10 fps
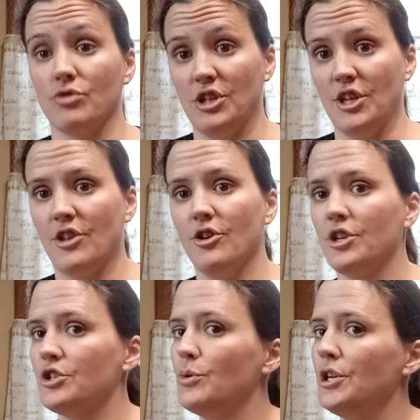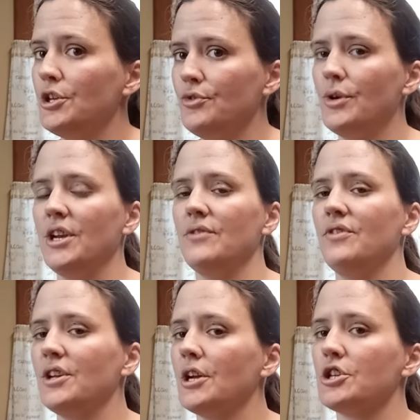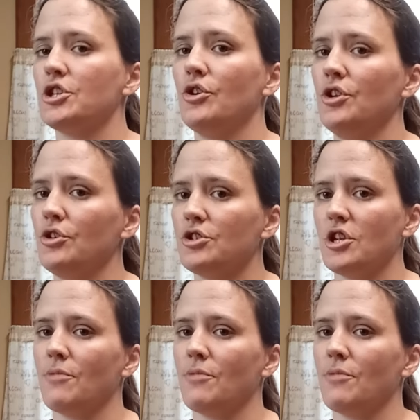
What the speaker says: research when you do anything I show you.